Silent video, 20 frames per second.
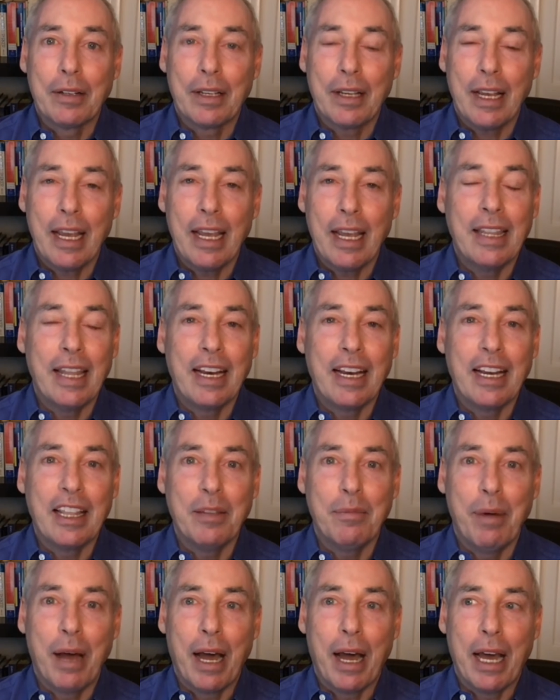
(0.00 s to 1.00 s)
And then at the
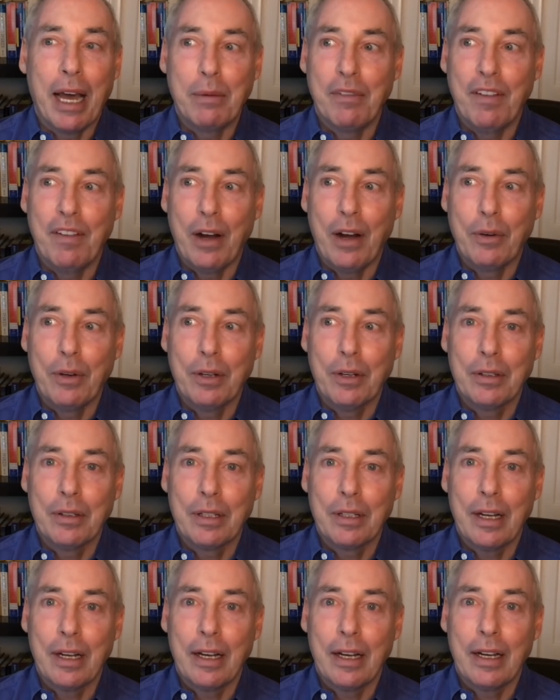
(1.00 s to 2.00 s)
bottom of hour,
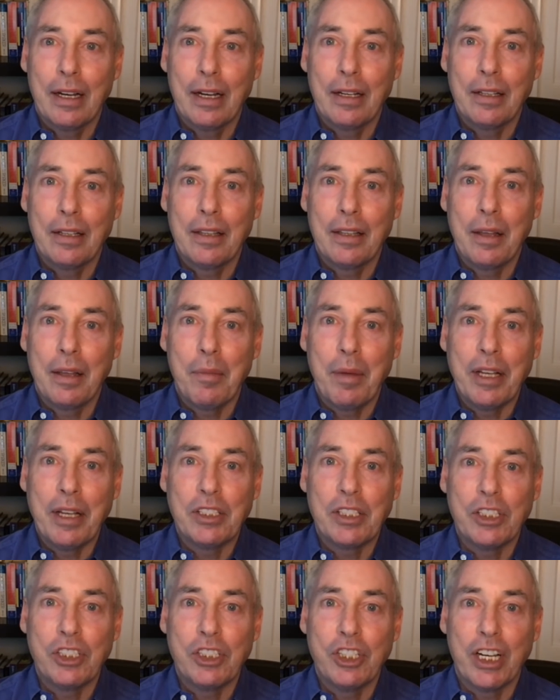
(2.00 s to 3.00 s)
the
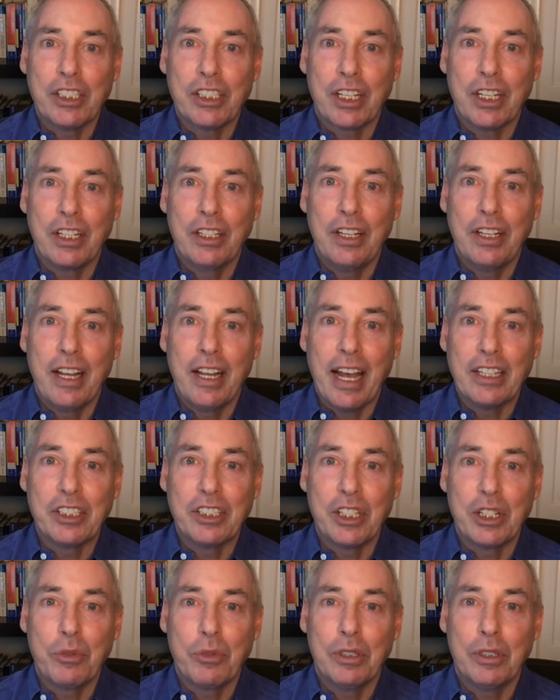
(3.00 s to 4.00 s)
amazing Jessica
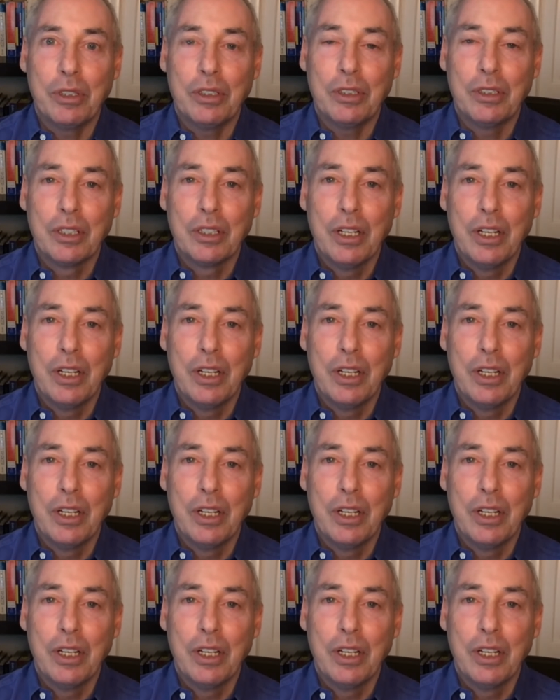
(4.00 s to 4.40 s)
DeGanzik will